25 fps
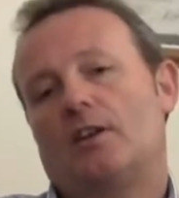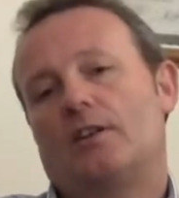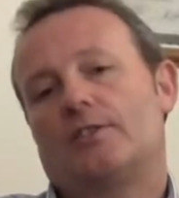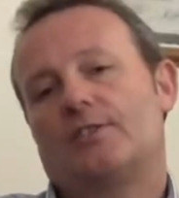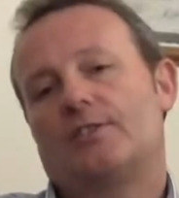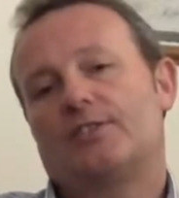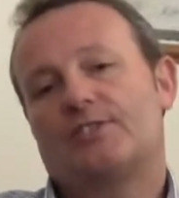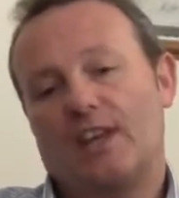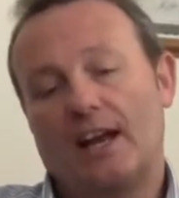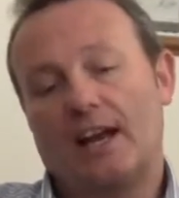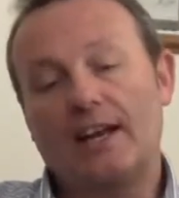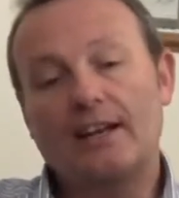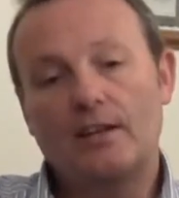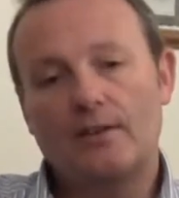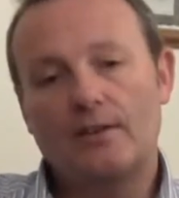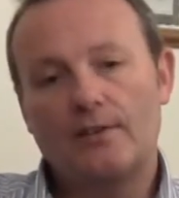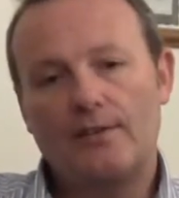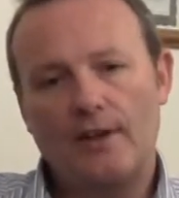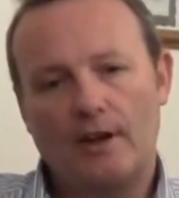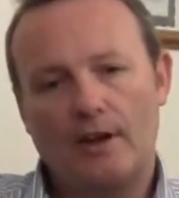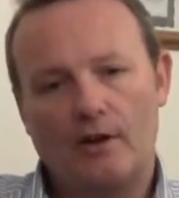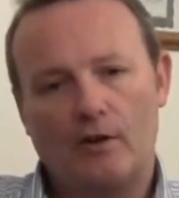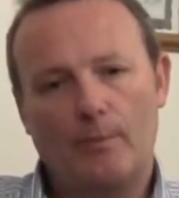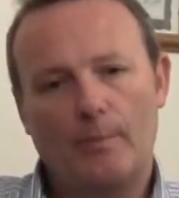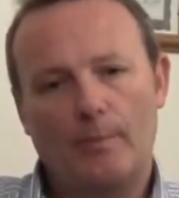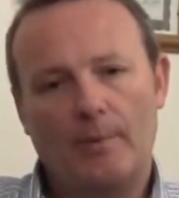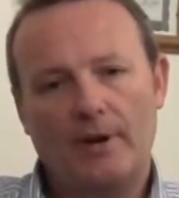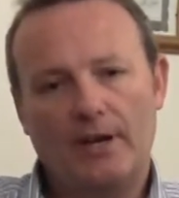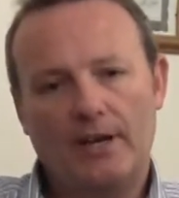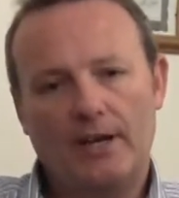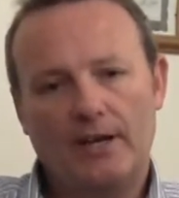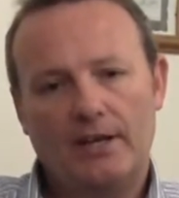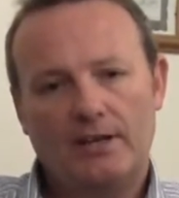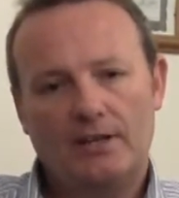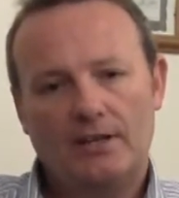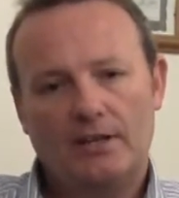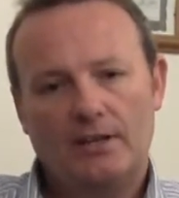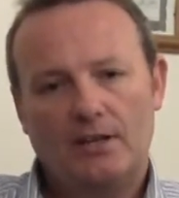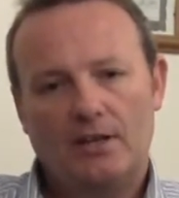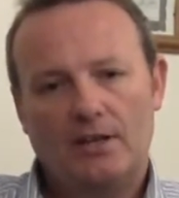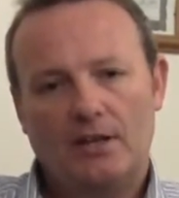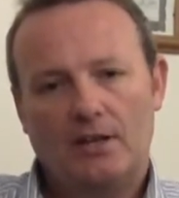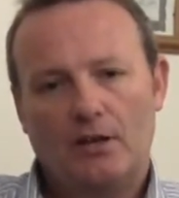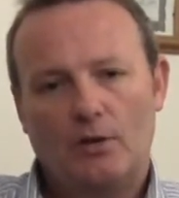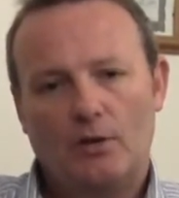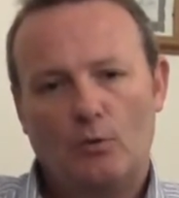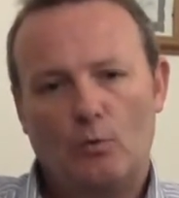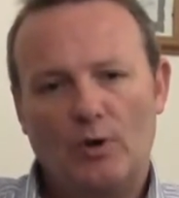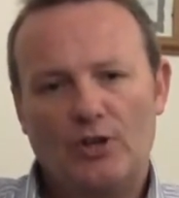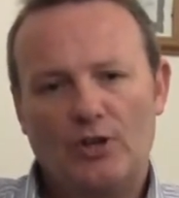psychotherapy,
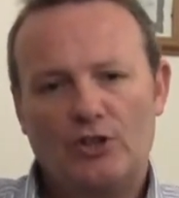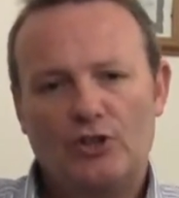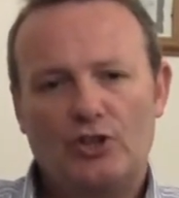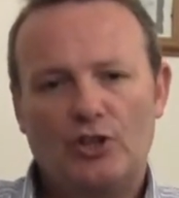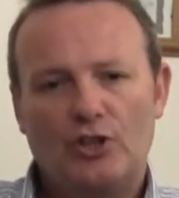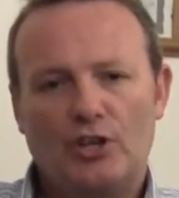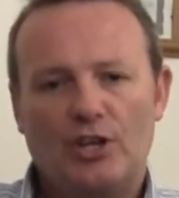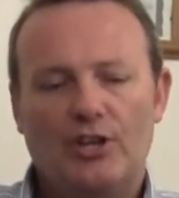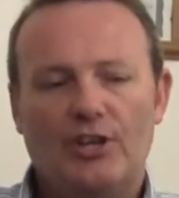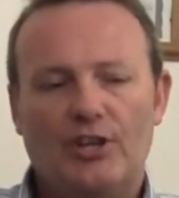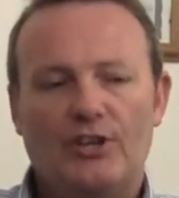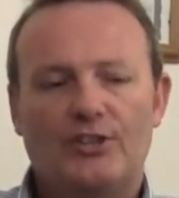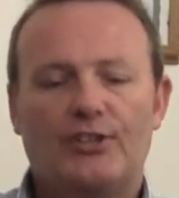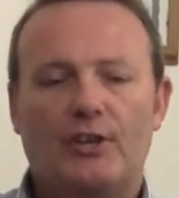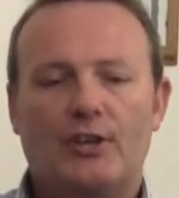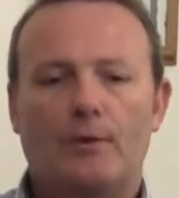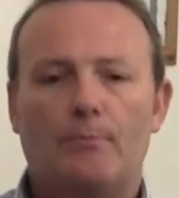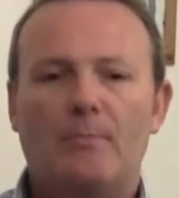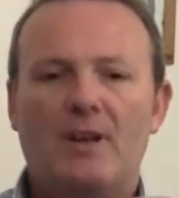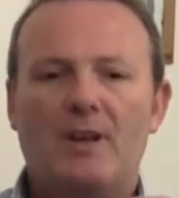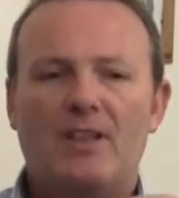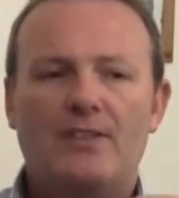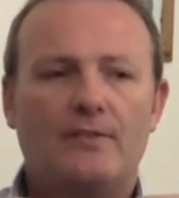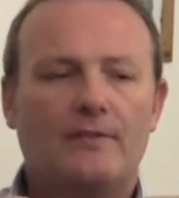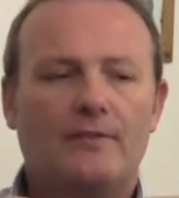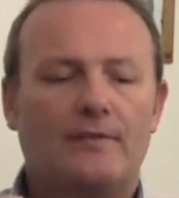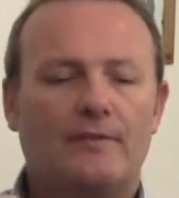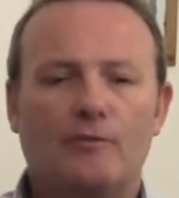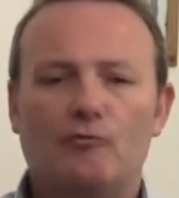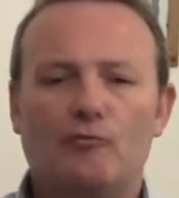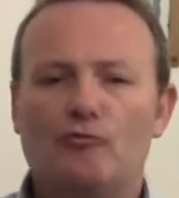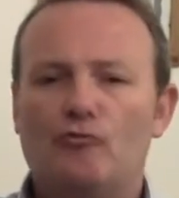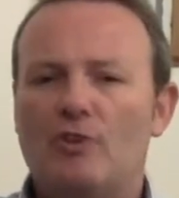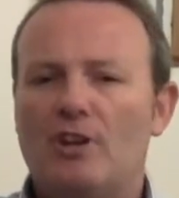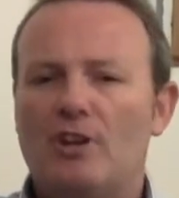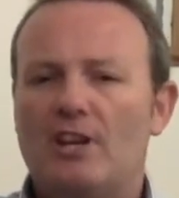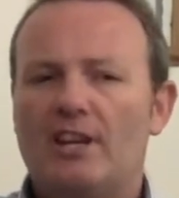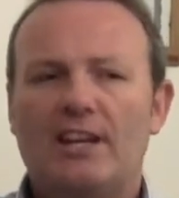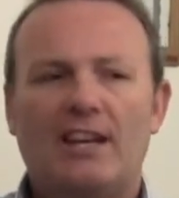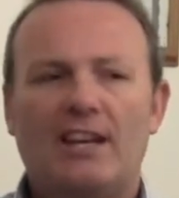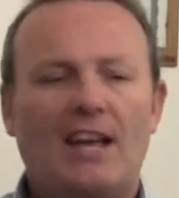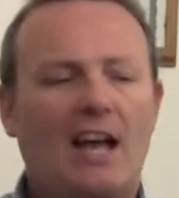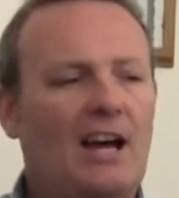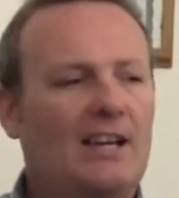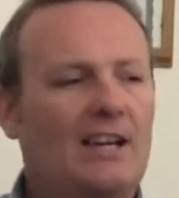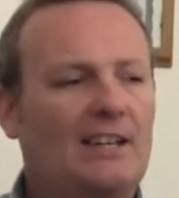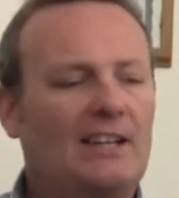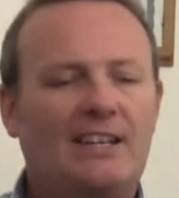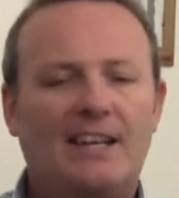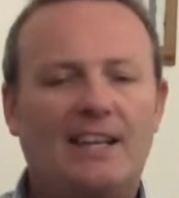which is a method for really
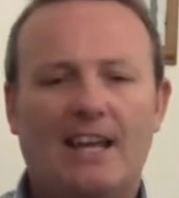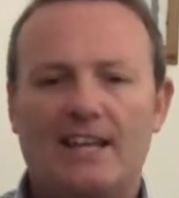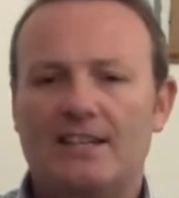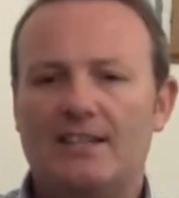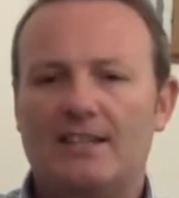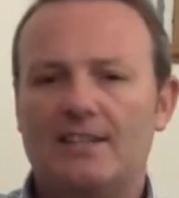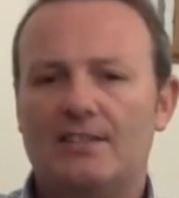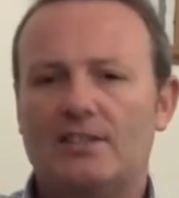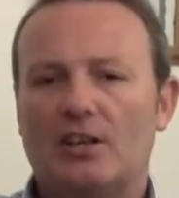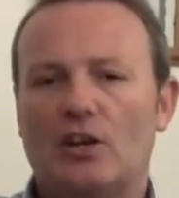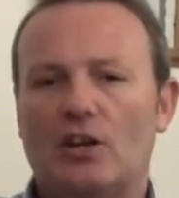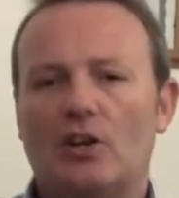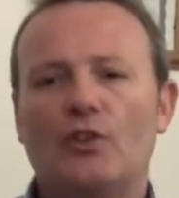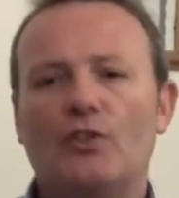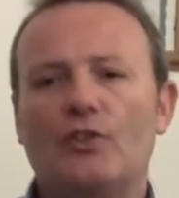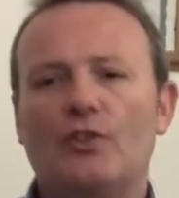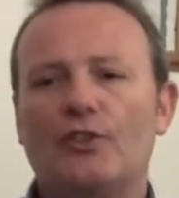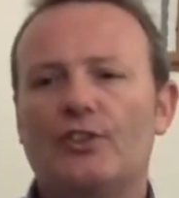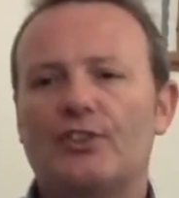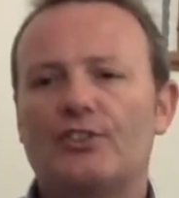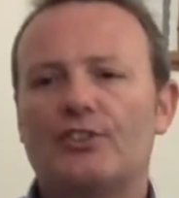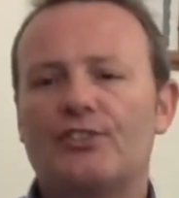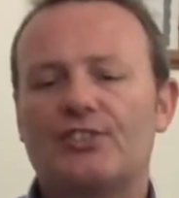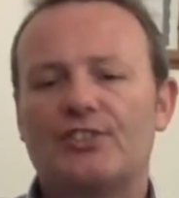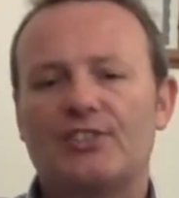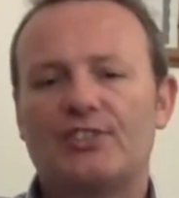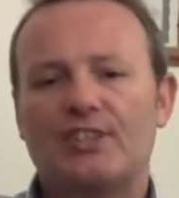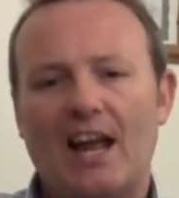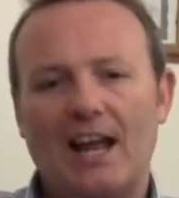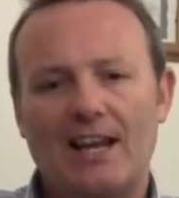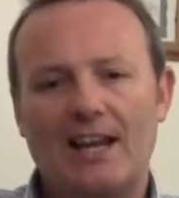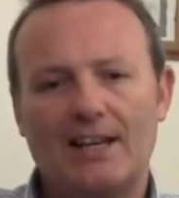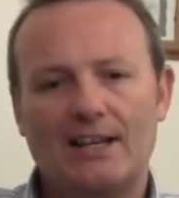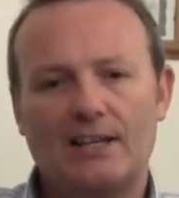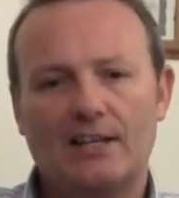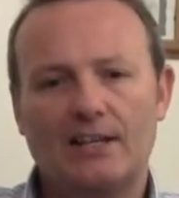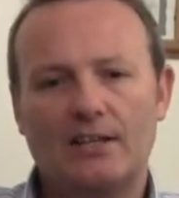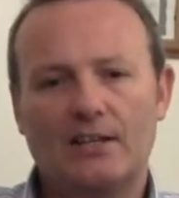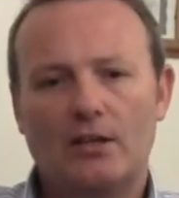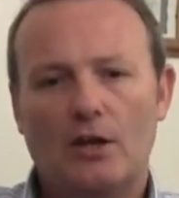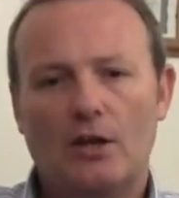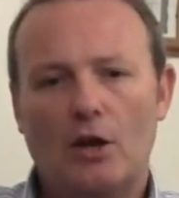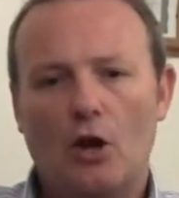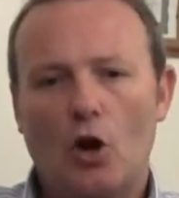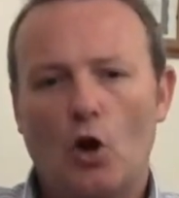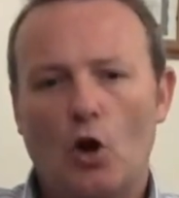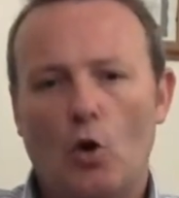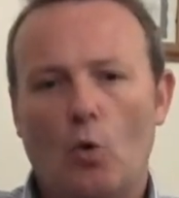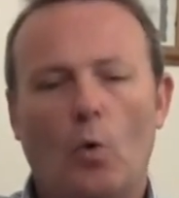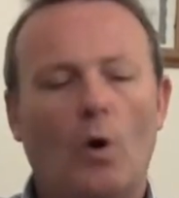kind of getting to understand
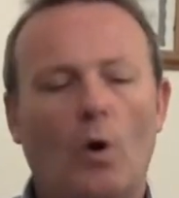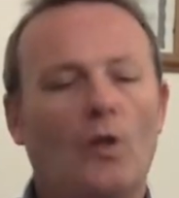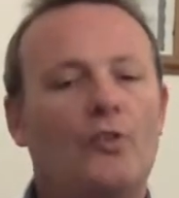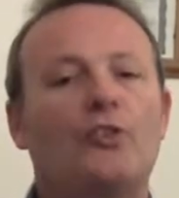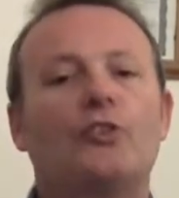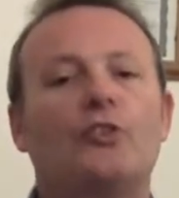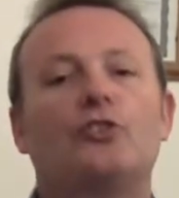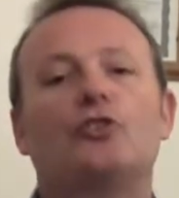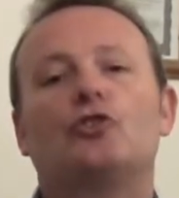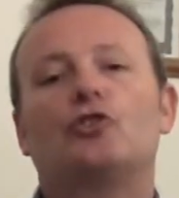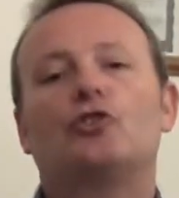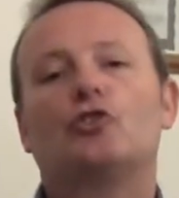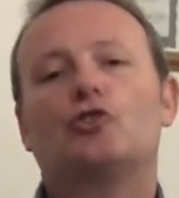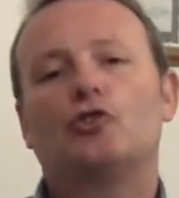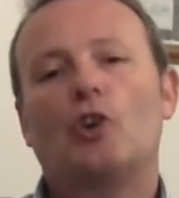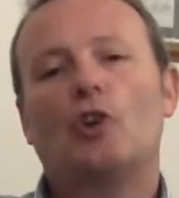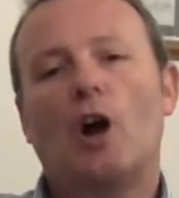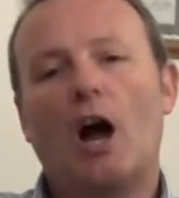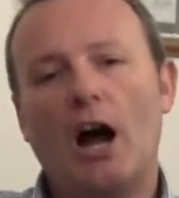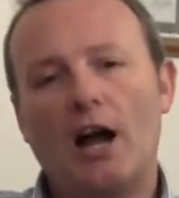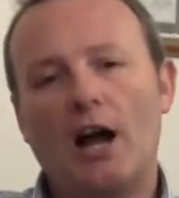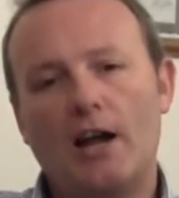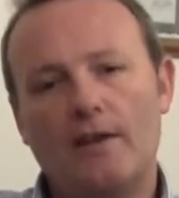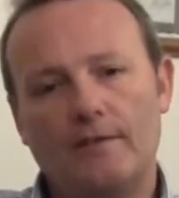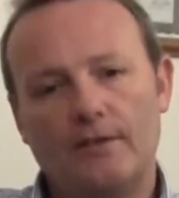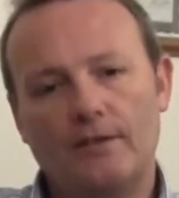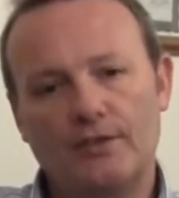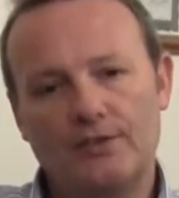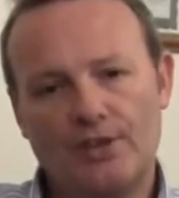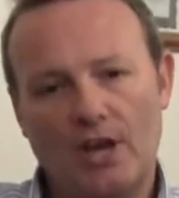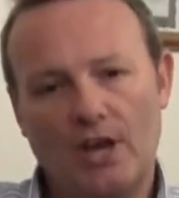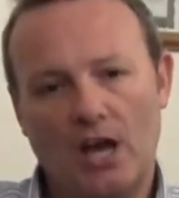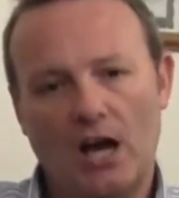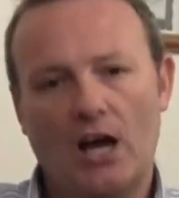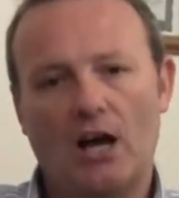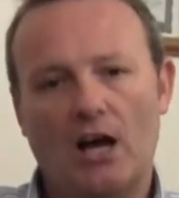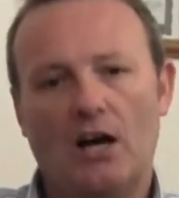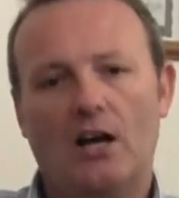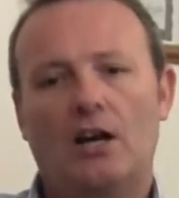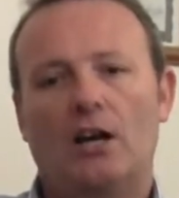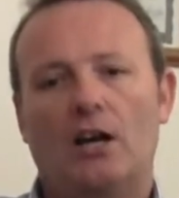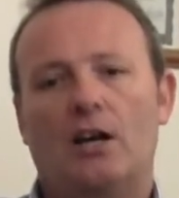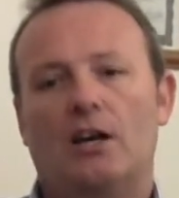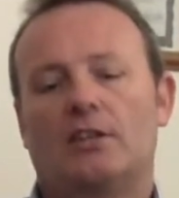what the drivers are